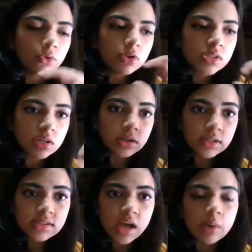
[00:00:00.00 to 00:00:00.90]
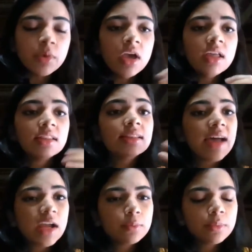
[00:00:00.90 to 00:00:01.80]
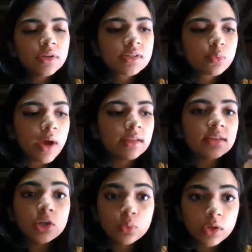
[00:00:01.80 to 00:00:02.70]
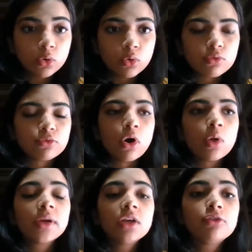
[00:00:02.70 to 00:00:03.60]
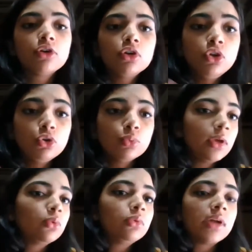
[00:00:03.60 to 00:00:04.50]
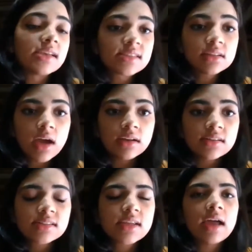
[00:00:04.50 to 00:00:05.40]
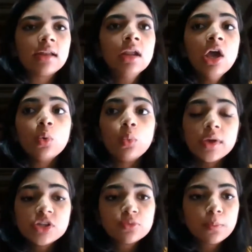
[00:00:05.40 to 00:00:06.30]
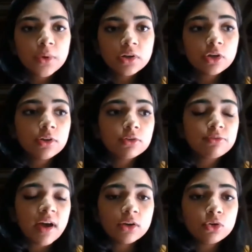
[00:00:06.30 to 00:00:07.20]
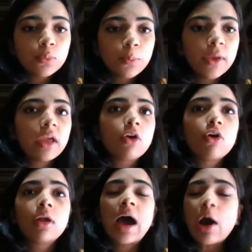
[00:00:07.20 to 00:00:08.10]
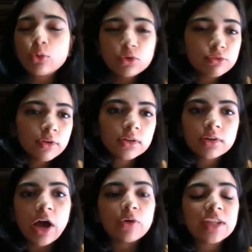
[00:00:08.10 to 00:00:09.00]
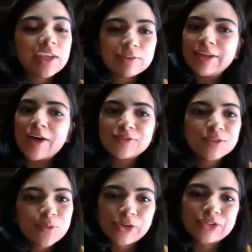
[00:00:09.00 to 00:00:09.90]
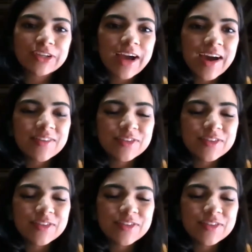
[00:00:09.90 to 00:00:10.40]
certain sum, then that is one that you can go for. But if you're a newbie who doesn't understand which particular fund to pick or how to filter out, even after watching our